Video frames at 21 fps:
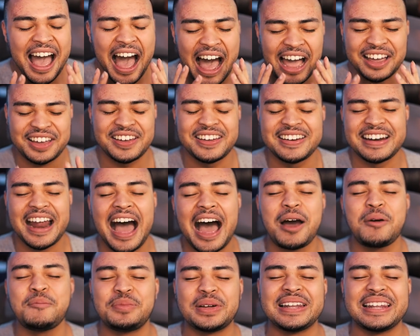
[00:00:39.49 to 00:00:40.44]
I could
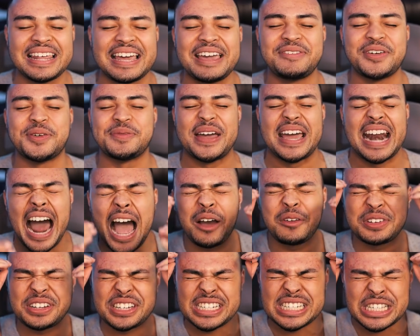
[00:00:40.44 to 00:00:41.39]
not believe it, man. I
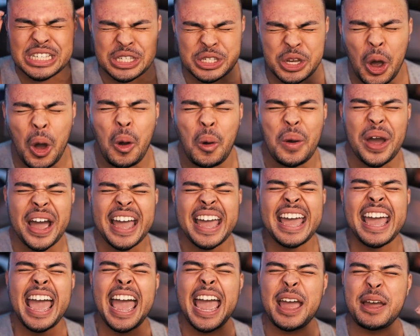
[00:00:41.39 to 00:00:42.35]
was just so
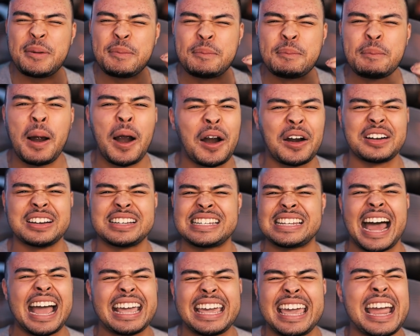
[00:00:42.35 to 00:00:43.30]

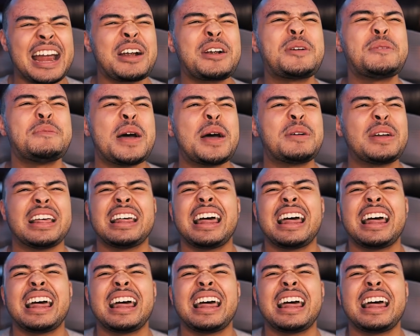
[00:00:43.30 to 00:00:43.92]
immersed. I can't remember.